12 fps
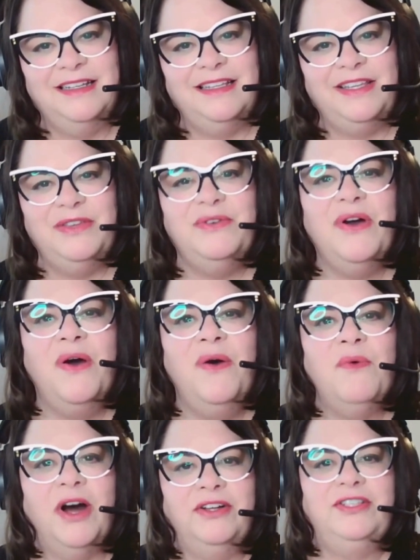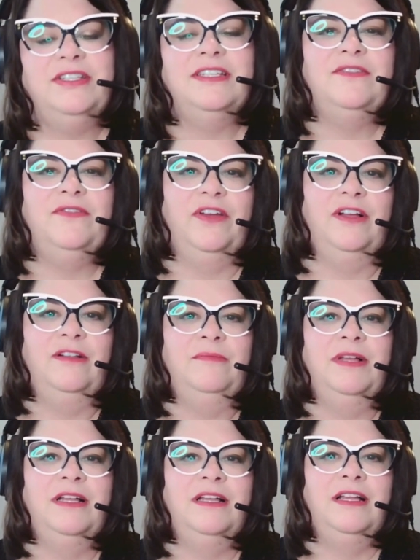that you go and watch this
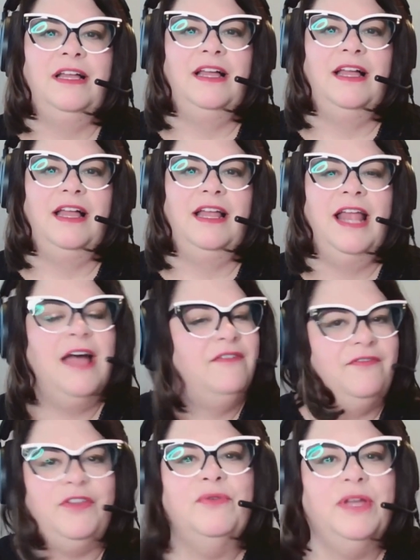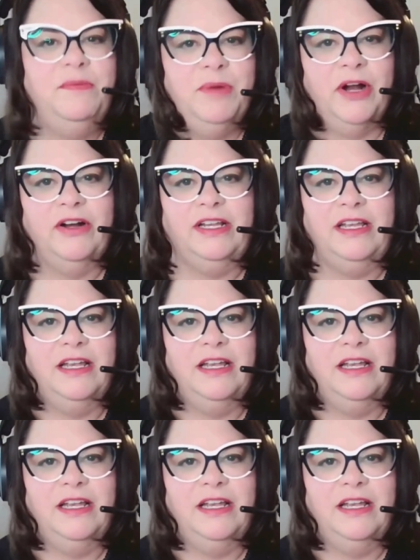film and have a viewing party.